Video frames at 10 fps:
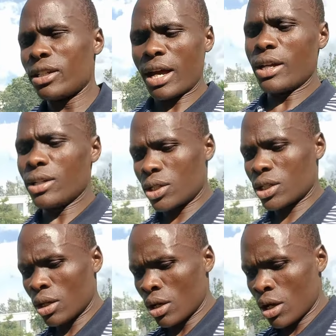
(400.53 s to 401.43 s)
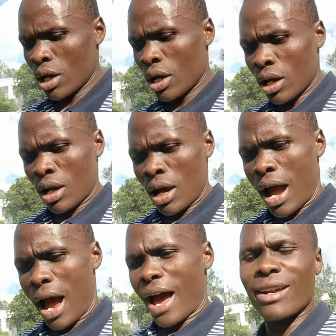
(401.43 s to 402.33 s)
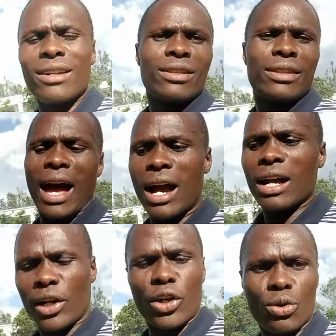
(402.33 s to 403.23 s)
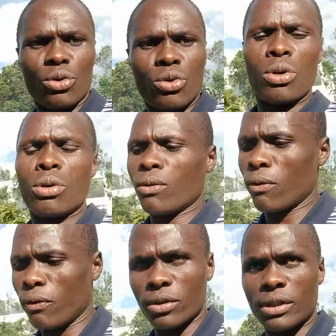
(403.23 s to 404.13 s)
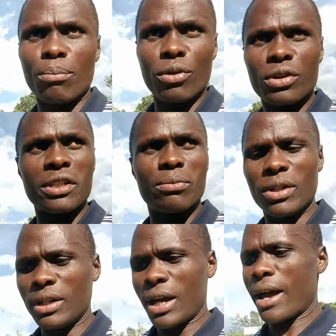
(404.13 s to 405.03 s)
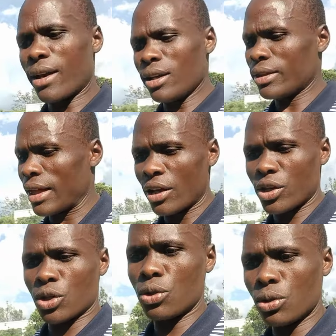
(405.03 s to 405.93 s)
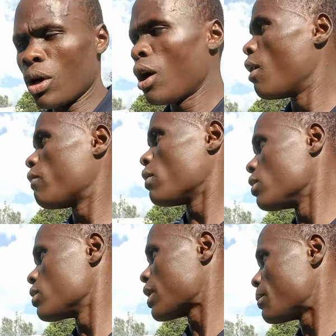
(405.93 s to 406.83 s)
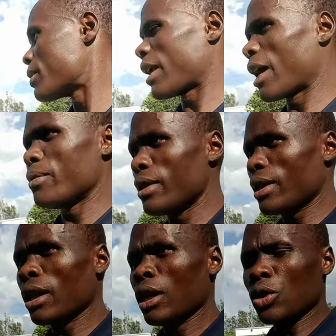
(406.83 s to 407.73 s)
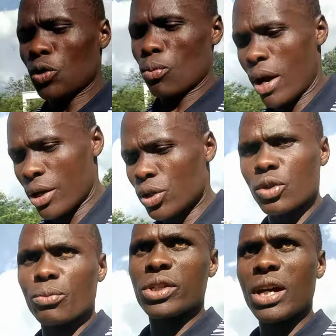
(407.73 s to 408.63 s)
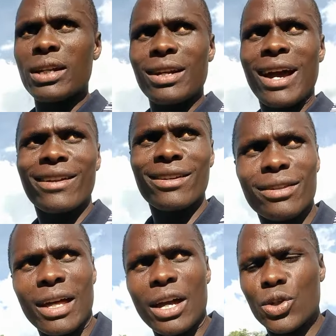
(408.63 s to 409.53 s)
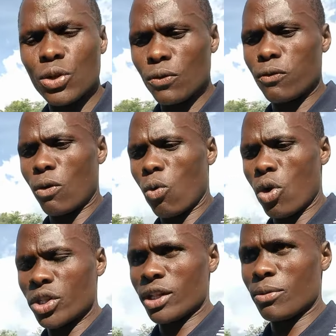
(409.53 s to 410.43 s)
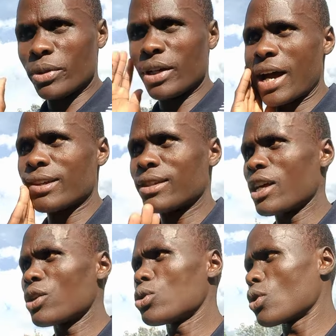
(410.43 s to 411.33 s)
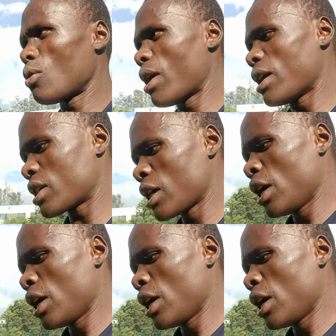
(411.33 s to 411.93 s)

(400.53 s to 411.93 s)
And I really thank you for supporting me. I really thank you for subscribing to my YouTube channel. I really thank you for watching me, guys. Thank you so much.